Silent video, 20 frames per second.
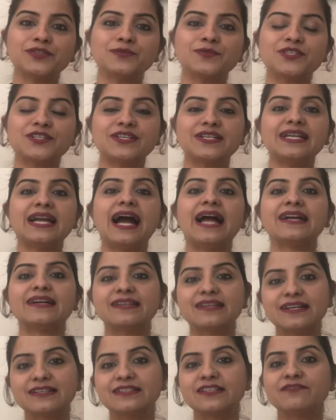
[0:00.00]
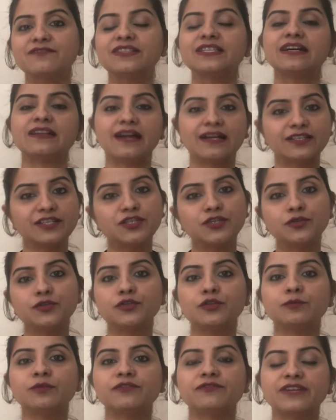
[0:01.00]
journey, I connected with another
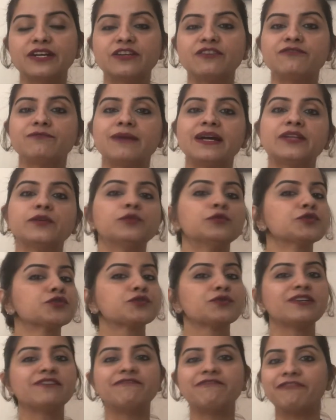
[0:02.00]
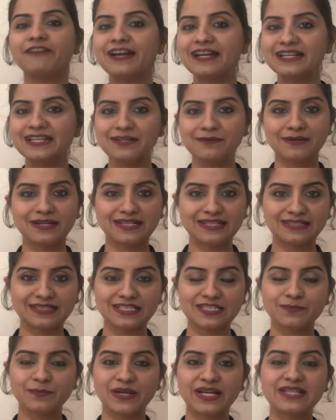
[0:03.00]
YouTuber friend of mine who was doing fairly well in this
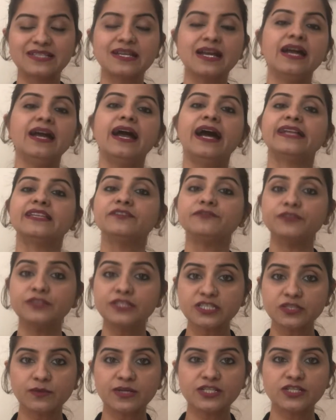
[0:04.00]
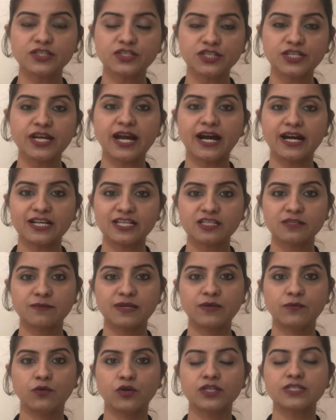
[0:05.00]
space. And the first question she asked me
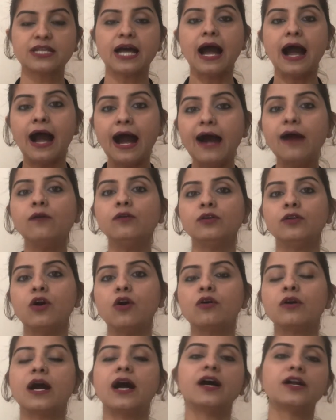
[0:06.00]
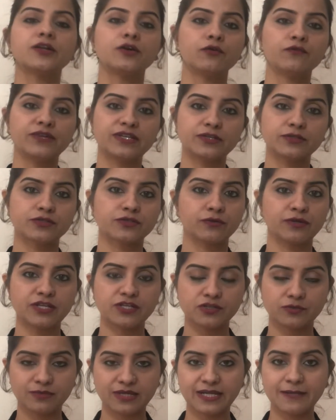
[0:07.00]
was, how long are your videos going
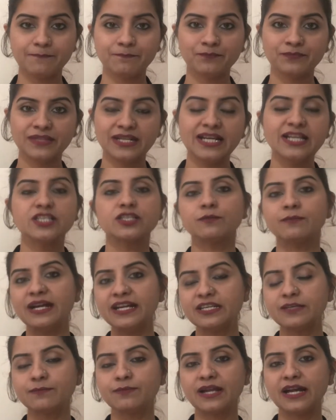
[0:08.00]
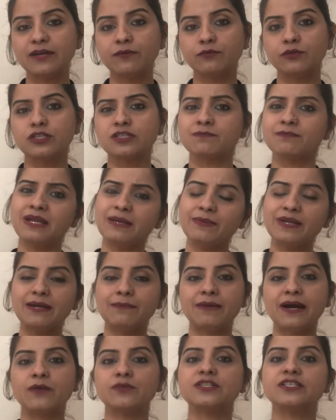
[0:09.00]
to be? So my reply was maybe
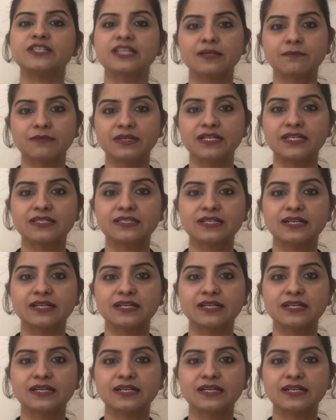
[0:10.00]
about 10 minutes.